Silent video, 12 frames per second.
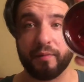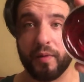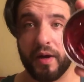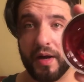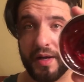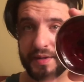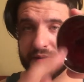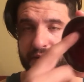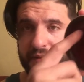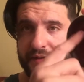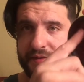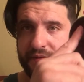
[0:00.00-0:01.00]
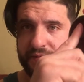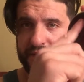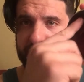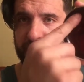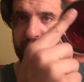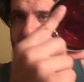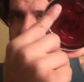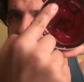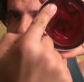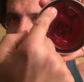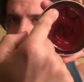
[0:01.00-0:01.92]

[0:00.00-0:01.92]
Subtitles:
wise, is it'll scoop right